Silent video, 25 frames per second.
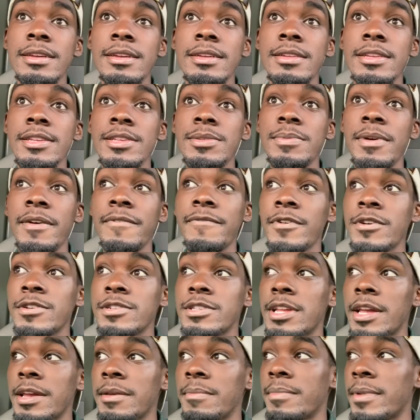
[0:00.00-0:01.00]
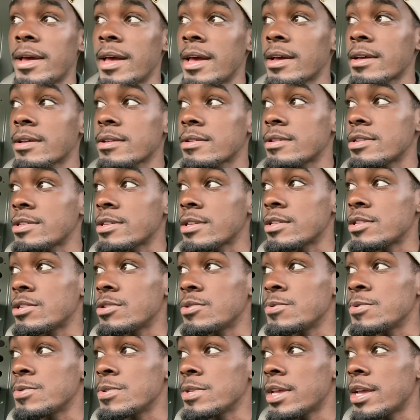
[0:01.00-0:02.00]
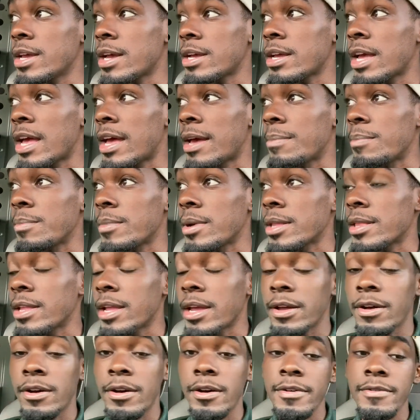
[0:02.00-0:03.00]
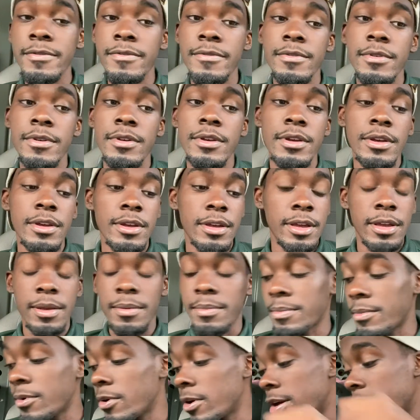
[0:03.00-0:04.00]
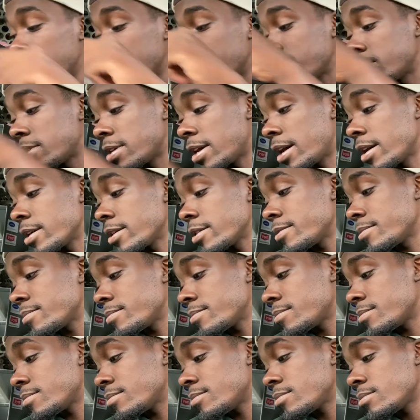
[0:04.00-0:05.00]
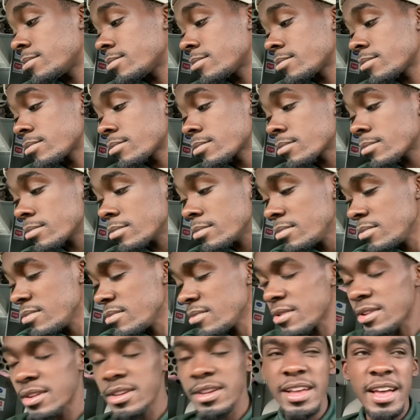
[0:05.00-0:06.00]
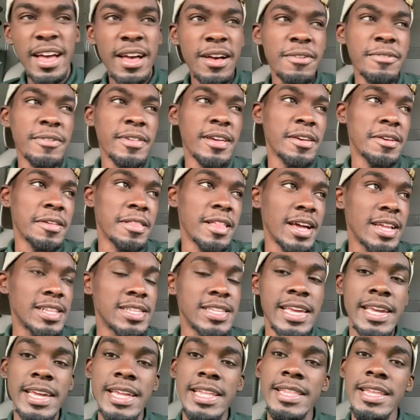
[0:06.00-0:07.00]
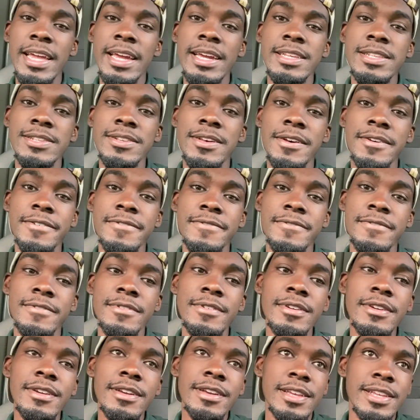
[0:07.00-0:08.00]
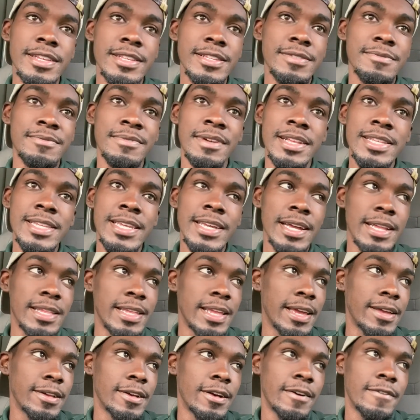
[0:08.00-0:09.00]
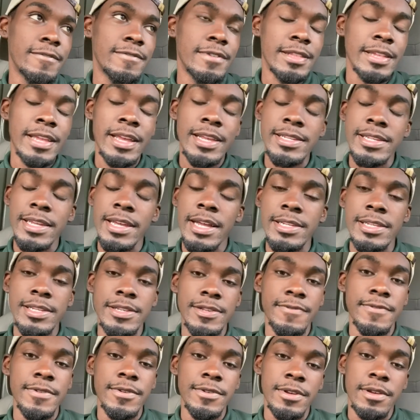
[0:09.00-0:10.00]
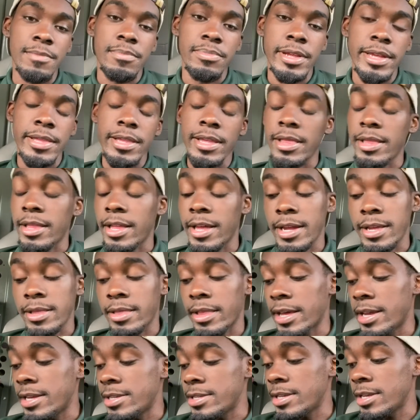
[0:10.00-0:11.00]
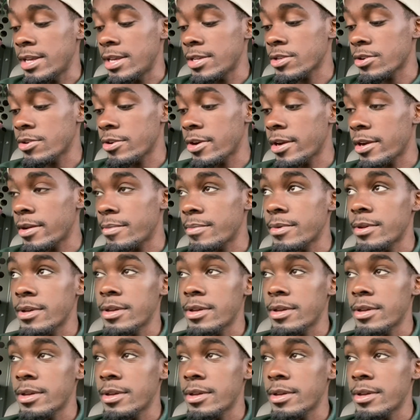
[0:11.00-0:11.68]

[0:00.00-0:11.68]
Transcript: is my first day back. It's a Tuesday. I had Monday off, and boy, I'm tired. I don't even like taking days off, because when I take a day off, the next day I just feel completely like lazy as crap.